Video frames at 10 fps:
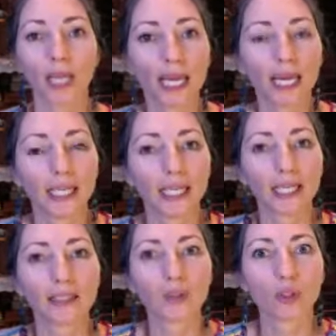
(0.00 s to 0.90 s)
And I
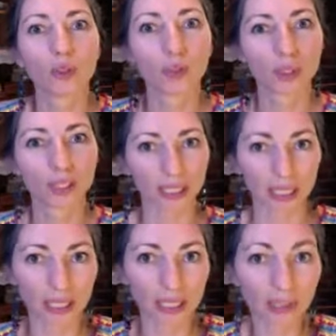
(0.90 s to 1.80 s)
assume you're
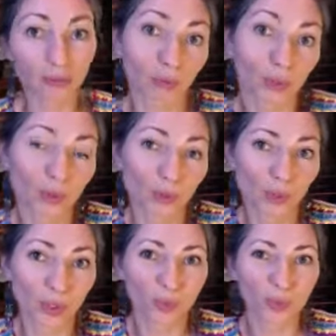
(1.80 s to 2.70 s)
sitting in front of your
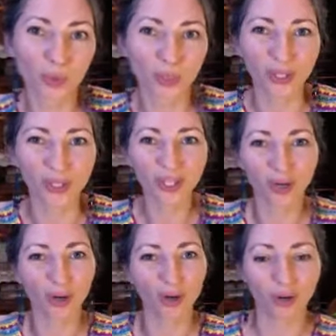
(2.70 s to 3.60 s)
computer
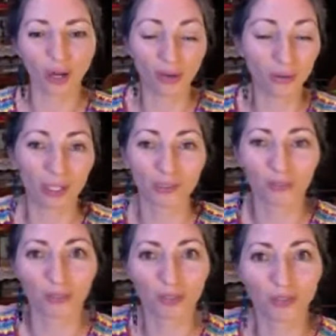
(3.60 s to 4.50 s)
or
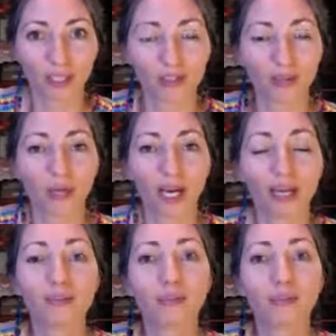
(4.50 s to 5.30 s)
whatever device you have.